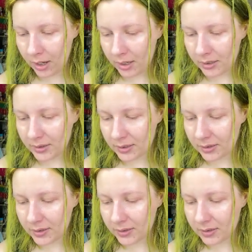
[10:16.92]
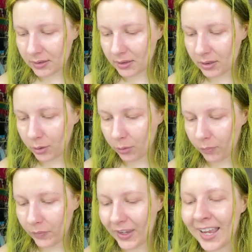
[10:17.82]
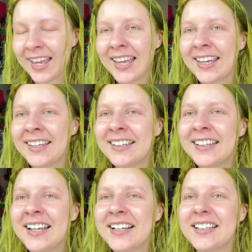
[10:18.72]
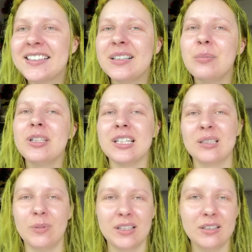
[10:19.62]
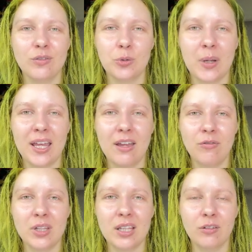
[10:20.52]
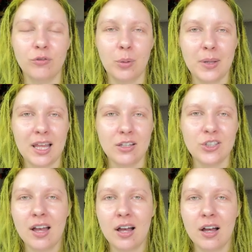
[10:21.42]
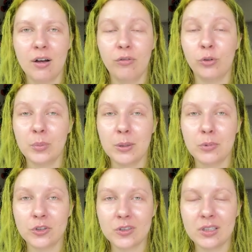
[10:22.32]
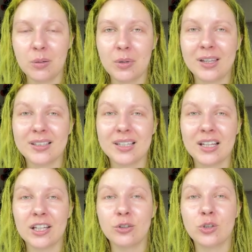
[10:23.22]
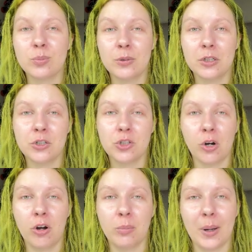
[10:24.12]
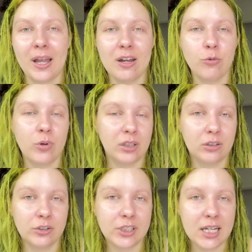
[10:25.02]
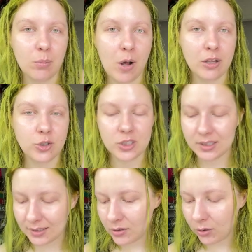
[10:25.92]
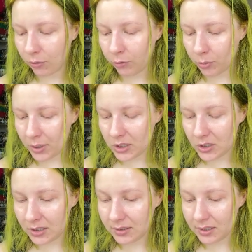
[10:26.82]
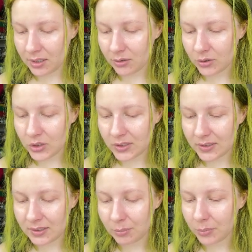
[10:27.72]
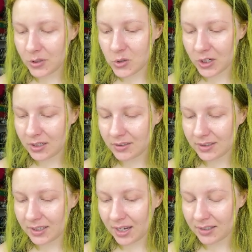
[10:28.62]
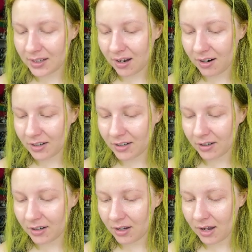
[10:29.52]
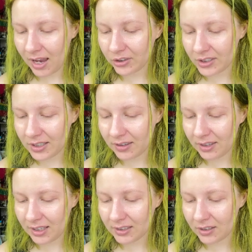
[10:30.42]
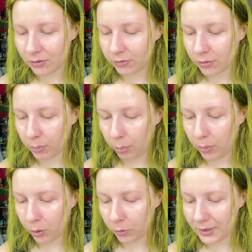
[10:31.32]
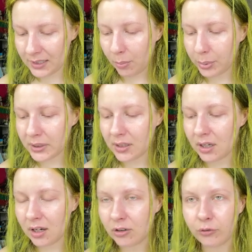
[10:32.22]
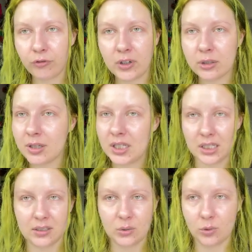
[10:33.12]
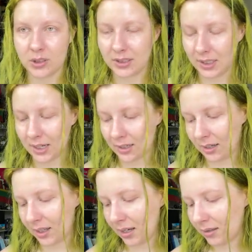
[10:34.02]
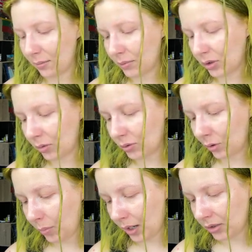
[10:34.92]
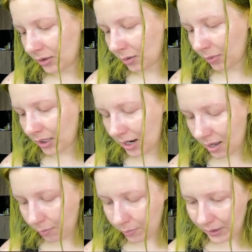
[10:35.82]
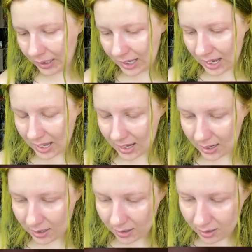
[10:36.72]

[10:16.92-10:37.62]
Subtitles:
since, you know, it's a little bit expensive to buy everything from gelish for me personally, because I like to splurge on my regular nail polishes. So for my gels, I use just simple gels that are actually, these are from Poland, but they are very nice quality and I like them so much. So I'm gonna apply